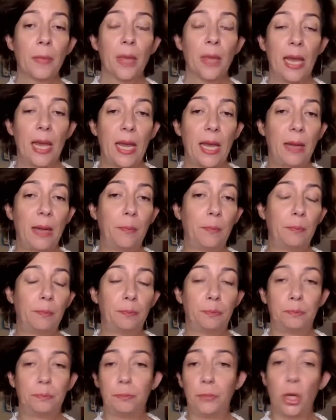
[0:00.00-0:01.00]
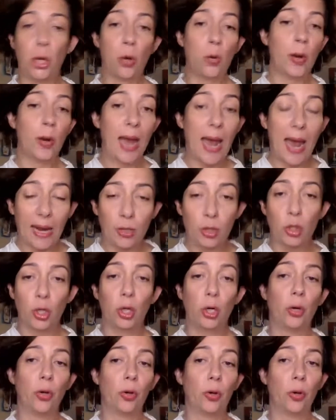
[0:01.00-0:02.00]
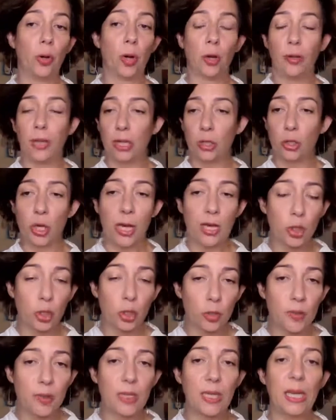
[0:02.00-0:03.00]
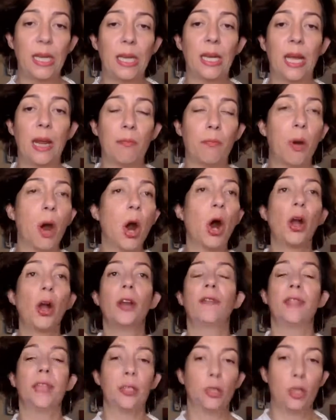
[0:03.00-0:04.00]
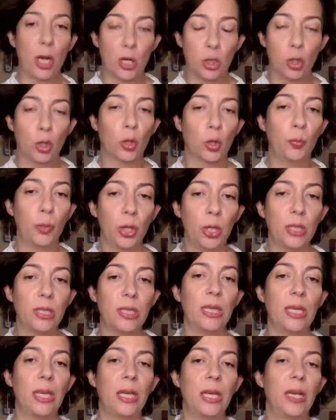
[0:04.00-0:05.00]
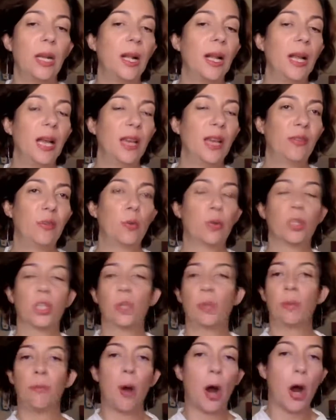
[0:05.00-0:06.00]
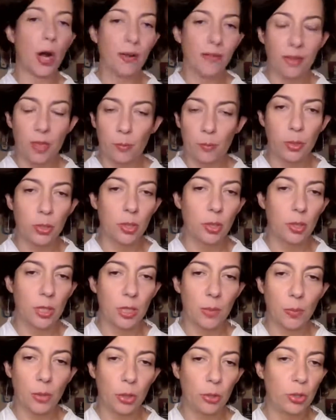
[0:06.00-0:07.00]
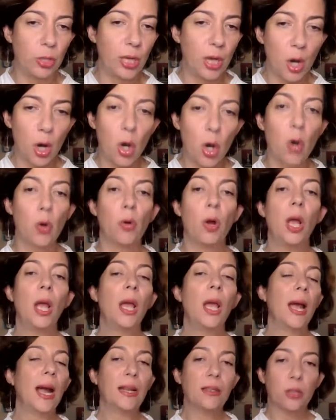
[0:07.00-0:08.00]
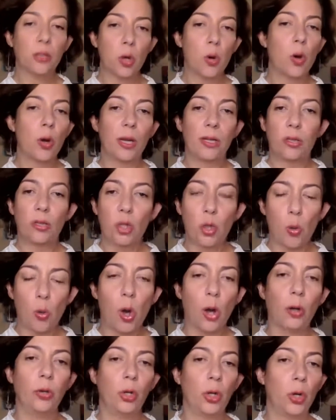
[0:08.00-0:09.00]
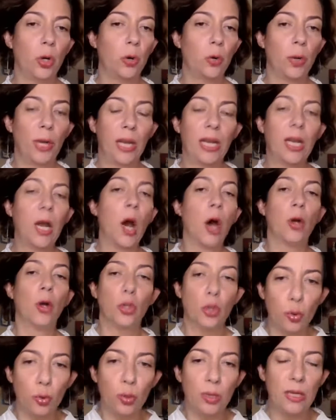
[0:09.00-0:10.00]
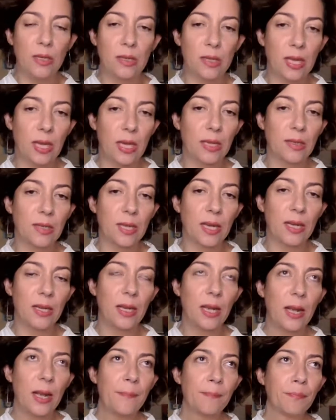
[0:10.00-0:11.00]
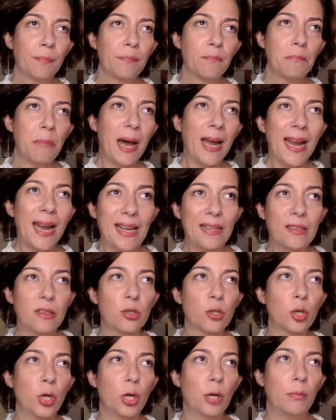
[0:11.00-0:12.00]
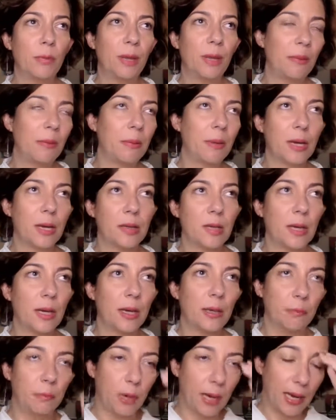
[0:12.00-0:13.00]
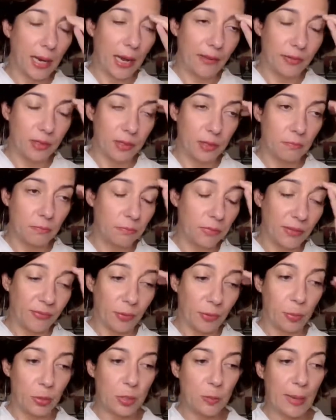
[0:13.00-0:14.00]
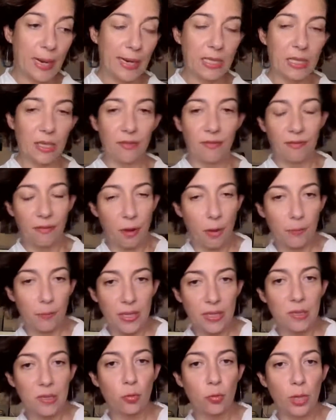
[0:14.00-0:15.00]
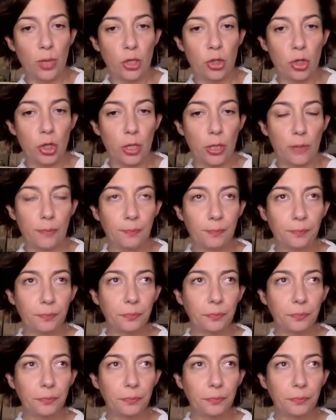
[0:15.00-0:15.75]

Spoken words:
an actor on the international scene and part of the international community, if he wants to be part of the WTO and so on, he can't do these things. And my answer, maybe because I have a different perspective from this region,